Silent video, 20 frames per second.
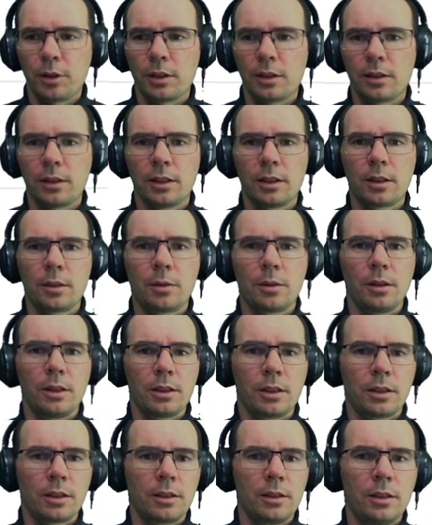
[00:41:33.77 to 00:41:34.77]
let's
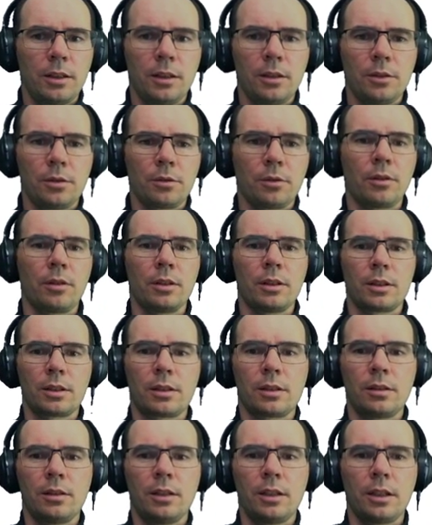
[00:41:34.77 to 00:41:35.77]
continue to the next
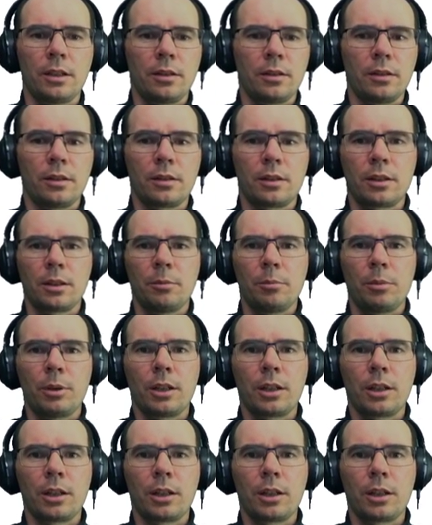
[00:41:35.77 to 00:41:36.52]
slide and then come back